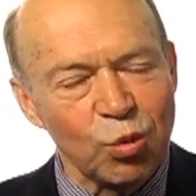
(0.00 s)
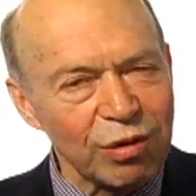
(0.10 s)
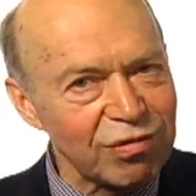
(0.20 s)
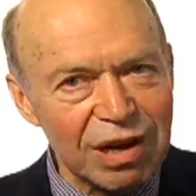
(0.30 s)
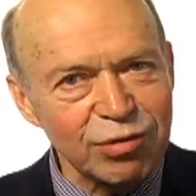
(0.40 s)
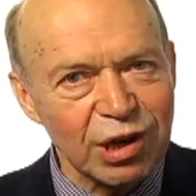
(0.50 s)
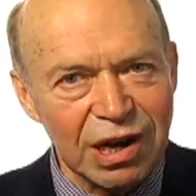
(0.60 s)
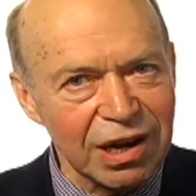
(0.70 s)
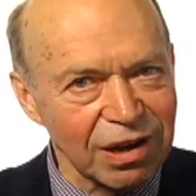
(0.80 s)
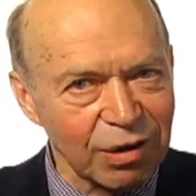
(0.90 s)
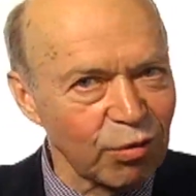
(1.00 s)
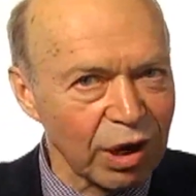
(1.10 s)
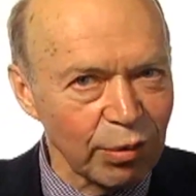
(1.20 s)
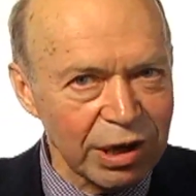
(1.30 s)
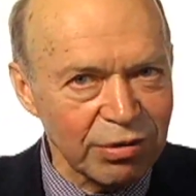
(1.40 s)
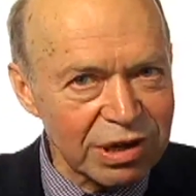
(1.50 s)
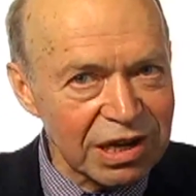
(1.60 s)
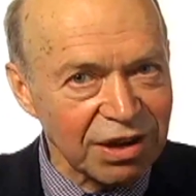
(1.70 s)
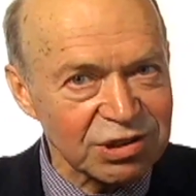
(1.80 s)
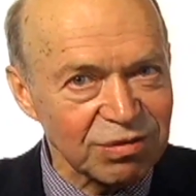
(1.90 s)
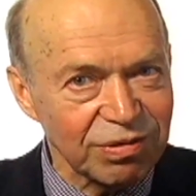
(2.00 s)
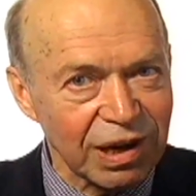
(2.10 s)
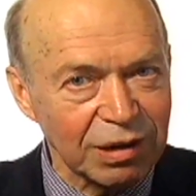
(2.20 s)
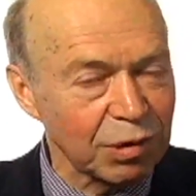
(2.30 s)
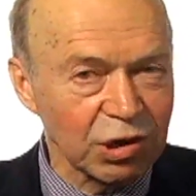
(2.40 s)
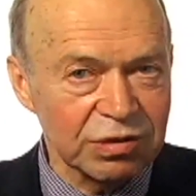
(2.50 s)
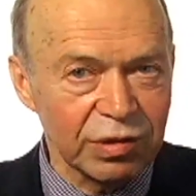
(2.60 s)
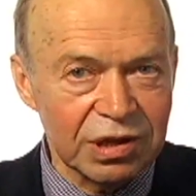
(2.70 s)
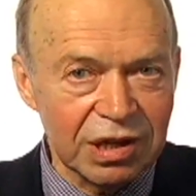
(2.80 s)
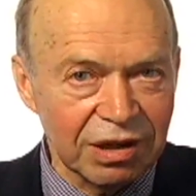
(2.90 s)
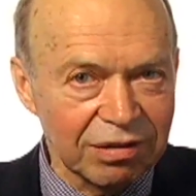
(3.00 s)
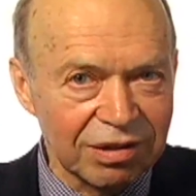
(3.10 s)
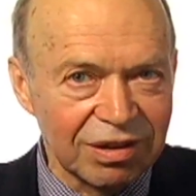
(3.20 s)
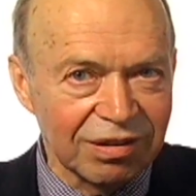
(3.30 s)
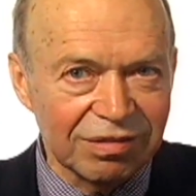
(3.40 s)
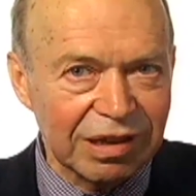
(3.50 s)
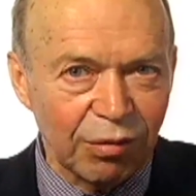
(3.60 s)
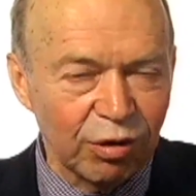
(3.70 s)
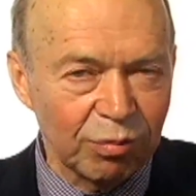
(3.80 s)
We've never had a runaway greenhouse effect, because if we did, that